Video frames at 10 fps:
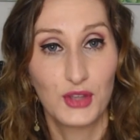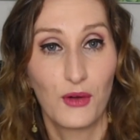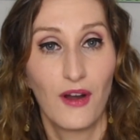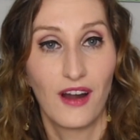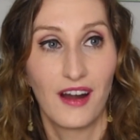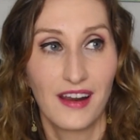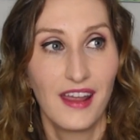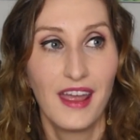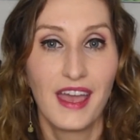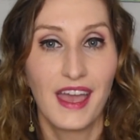so hard,
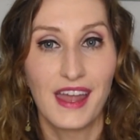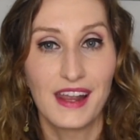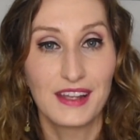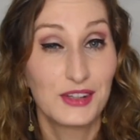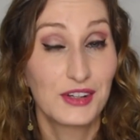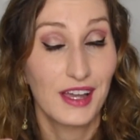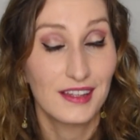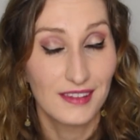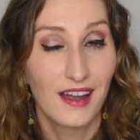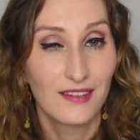and it took
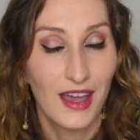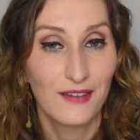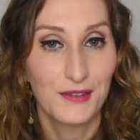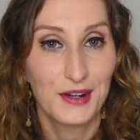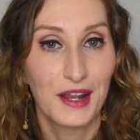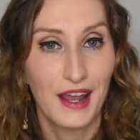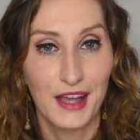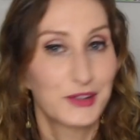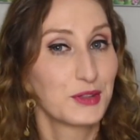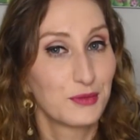a lot of effort and
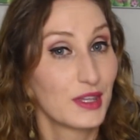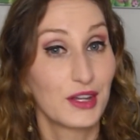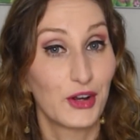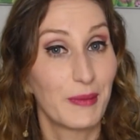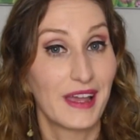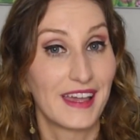actually really hurt my